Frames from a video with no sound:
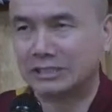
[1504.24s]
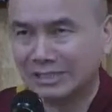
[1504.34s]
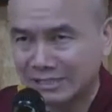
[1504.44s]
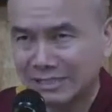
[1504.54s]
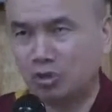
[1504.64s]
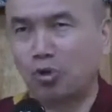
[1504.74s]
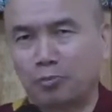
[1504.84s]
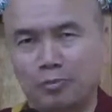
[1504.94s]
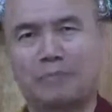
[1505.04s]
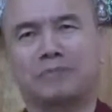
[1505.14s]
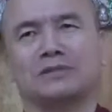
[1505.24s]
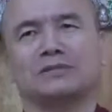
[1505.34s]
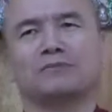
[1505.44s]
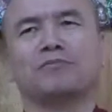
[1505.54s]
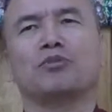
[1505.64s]
This is the whole
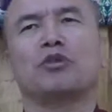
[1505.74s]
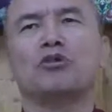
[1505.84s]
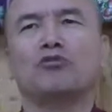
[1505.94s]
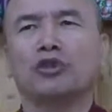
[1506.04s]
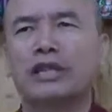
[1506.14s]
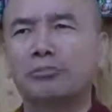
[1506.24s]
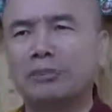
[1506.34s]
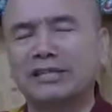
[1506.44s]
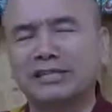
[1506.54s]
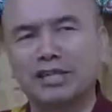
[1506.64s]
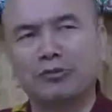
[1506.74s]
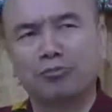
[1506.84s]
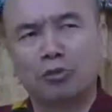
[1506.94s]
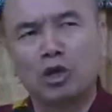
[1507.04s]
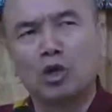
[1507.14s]
purpose. For that matter,
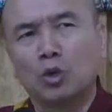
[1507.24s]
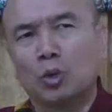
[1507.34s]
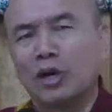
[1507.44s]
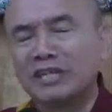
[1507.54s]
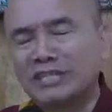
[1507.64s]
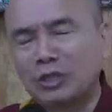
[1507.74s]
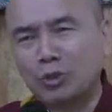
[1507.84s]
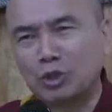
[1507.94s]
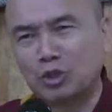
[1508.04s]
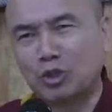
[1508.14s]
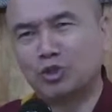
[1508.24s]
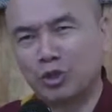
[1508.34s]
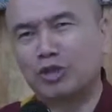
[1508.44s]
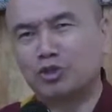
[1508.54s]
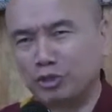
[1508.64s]
what he was going
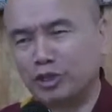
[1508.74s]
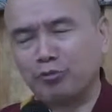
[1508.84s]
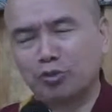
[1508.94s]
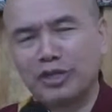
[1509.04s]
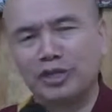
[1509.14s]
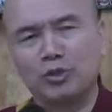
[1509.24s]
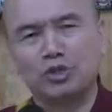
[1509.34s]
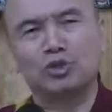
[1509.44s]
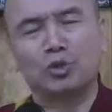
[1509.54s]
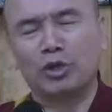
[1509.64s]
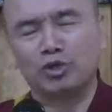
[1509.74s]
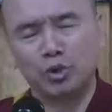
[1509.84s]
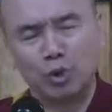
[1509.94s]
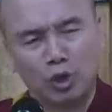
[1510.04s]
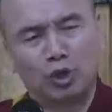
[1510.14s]
through, I told him, what you were
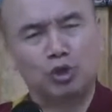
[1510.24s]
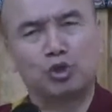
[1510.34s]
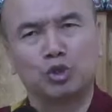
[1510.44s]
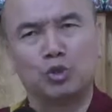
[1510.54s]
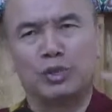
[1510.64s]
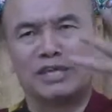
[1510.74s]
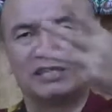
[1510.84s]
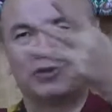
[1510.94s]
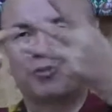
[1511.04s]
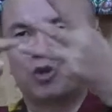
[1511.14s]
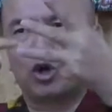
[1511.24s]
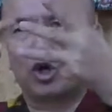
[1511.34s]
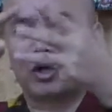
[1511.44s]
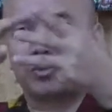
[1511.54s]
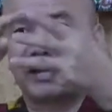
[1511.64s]
going through was
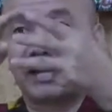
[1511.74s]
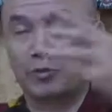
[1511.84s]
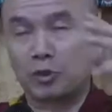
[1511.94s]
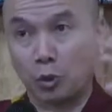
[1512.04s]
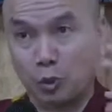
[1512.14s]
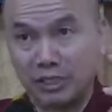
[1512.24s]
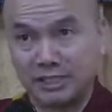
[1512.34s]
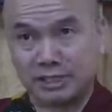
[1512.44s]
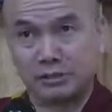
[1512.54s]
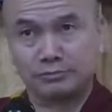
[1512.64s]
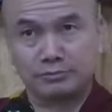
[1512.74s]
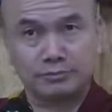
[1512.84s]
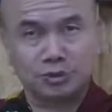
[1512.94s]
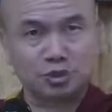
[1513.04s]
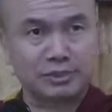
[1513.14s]
the wisdom
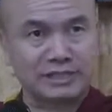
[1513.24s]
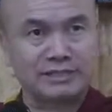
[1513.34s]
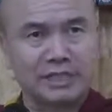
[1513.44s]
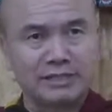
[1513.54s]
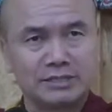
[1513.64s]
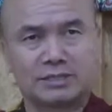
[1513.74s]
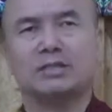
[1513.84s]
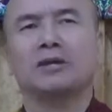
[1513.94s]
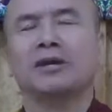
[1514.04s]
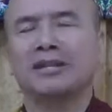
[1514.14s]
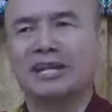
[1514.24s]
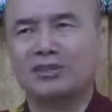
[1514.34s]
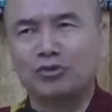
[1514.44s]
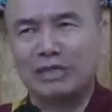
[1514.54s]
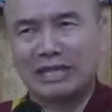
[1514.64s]
to see things. There
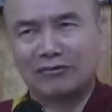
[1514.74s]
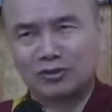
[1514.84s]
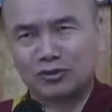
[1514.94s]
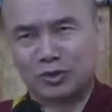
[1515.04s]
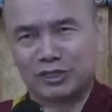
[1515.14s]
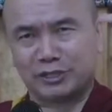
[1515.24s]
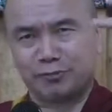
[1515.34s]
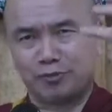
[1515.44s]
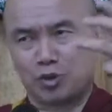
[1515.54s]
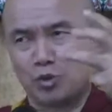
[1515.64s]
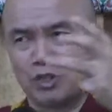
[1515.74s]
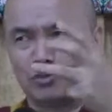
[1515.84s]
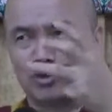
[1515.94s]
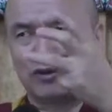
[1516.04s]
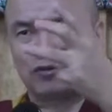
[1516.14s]
are 3 levels of wisdom.
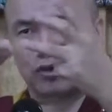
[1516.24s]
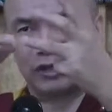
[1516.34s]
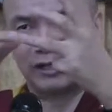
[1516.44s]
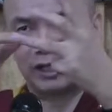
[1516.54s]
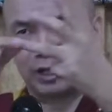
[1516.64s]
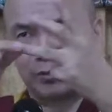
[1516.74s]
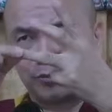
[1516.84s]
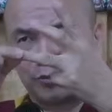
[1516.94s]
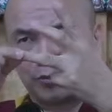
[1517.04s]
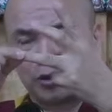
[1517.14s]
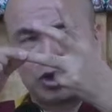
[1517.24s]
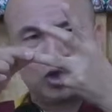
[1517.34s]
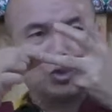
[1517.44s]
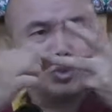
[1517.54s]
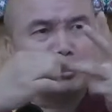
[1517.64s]
Wisdom drawn through learning,
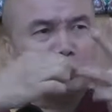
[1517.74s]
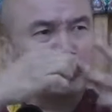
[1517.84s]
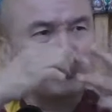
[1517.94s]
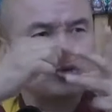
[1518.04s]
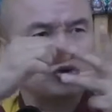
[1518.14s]
wisdom drawn